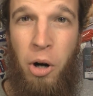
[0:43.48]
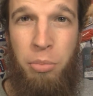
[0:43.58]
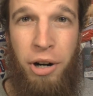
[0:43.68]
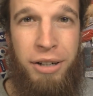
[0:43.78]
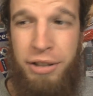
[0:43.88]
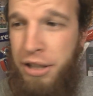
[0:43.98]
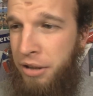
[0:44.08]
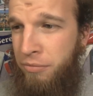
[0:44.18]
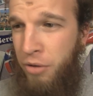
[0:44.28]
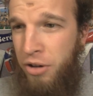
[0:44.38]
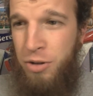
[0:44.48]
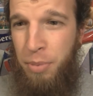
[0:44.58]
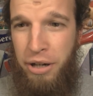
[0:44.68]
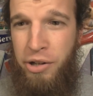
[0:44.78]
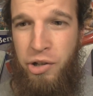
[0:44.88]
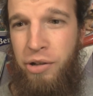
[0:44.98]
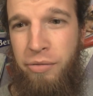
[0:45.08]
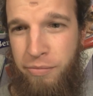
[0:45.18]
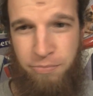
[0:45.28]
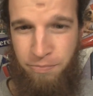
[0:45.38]
Raw broccoli and raw spinach
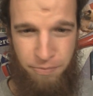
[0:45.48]
and